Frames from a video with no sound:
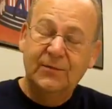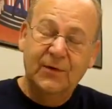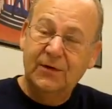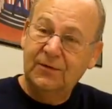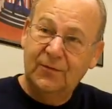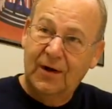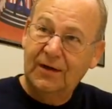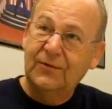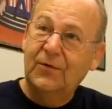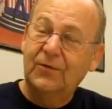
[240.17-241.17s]
in the middle of
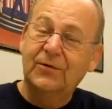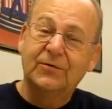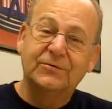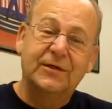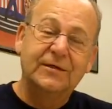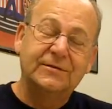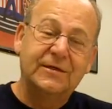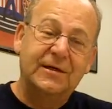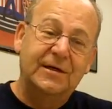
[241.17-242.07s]
rock and roll in those days.